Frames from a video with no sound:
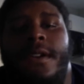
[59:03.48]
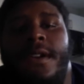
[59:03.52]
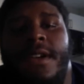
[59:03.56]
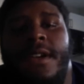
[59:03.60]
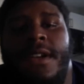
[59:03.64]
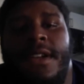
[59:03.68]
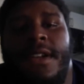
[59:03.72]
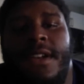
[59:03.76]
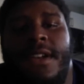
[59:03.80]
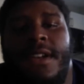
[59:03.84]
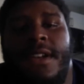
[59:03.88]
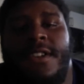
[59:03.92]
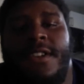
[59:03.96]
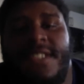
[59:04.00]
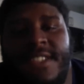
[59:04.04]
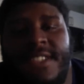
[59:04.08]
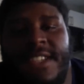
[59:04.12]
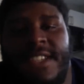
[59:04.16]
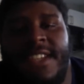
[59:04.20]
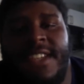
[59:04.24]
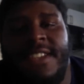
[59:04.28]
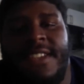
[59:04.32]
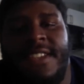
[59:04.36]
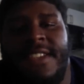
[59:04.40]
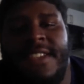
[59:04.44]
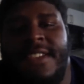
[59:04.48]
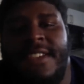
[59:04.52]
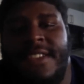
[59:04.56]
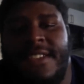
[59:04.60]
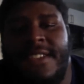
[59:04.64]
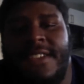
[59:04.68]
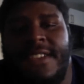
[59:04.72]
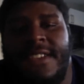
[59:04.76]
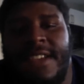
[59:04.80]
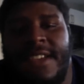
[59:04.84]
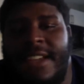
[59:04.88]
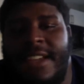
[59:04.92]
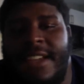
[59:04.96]
their seasons
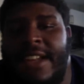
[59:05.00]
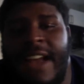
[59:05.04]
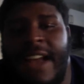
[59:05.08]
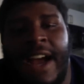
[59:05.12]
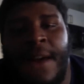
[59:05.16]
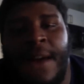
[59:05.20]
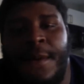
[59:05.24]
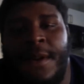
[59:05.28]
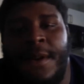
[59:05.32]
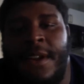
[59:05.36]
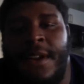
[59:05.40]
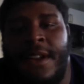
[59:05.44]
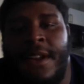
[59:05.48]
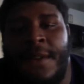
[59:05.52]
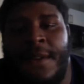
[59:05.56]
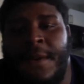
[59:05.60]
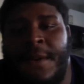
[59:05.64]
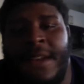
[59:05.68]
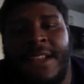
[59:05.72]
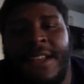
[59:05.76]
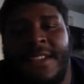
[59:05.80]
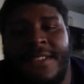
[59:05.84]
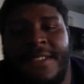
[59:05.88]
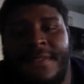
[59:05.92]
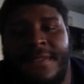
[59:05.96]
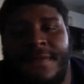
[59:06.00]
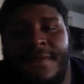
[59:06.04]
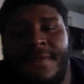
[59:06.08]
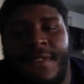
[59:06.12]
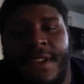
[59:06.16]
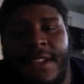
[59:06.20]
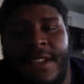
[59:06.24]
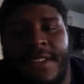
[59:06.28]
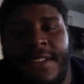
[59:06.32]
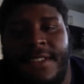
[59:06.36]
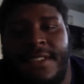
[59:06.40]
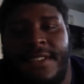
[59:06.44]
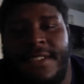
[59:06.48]
and not releasing
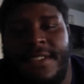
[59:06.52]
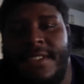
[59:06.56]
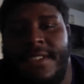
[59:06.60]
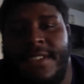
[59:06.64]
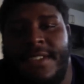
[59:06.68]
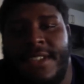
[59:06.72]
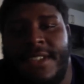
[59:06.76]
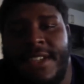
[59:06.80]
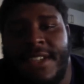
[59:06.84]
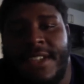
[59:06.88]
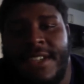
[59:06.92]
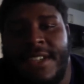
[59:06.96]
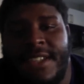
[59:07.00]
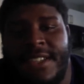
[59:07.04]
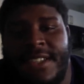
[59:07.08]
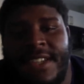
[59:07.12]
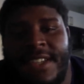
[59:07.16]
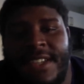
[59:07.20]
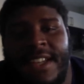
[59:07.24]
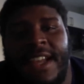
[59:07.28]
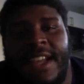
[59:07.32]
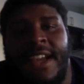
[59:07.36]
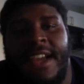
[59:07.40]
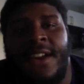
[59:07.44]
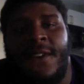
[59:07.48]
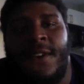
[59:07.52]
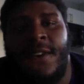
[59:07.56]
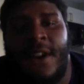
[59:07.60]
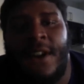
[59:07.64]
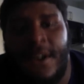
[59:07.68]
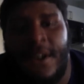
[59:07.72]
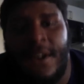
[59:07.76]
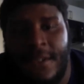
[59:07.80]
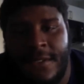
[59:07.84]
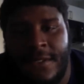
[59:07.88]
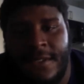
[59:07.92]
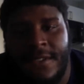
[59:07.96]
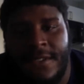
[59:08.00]
footage to later
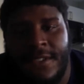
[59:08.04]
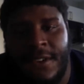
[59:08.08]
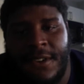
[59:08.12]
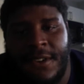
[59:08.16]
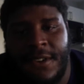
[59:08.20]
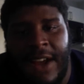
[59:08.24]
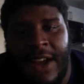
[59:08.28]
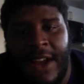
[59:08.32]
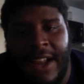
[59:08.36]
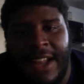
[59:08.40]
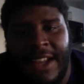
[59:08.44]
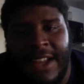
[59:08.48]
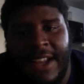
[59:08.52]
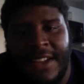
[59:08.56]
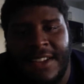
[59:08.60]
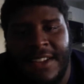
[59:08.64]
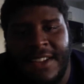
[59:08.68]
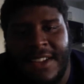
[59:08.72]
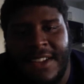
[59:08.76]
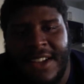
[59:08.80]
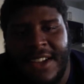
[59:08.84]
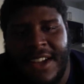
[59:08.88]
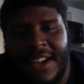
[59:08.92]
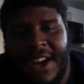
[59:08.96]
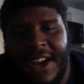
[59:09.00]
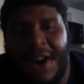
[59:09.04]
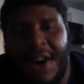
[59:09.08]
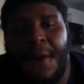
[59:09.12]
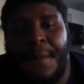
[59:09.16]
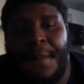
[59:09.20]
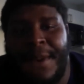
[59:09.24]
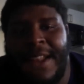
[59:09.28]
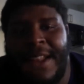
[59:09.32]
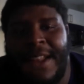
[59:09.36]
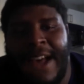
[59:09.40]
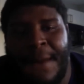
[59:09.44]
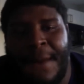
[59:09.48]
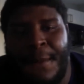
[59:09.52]
on. So I hope a
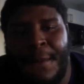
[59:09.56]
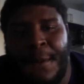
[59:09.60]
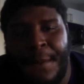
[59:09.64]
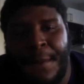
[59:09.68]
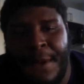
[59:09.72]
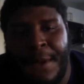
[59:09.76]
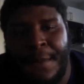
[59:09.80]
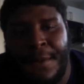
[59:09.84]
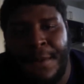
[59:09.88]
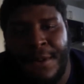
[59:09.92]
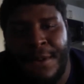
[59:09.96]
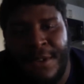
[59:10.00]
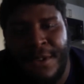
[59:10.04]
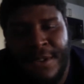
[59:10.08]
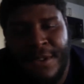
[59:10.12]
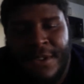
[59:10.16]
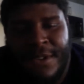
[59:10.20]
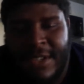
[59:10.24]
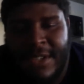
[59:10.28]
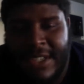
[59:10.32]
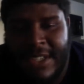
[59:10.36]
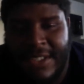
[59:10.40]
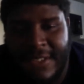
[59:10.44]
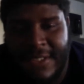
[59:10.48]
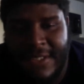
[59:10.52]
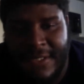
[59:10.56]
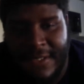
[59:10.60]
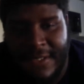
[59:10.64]
lot more people are doing this.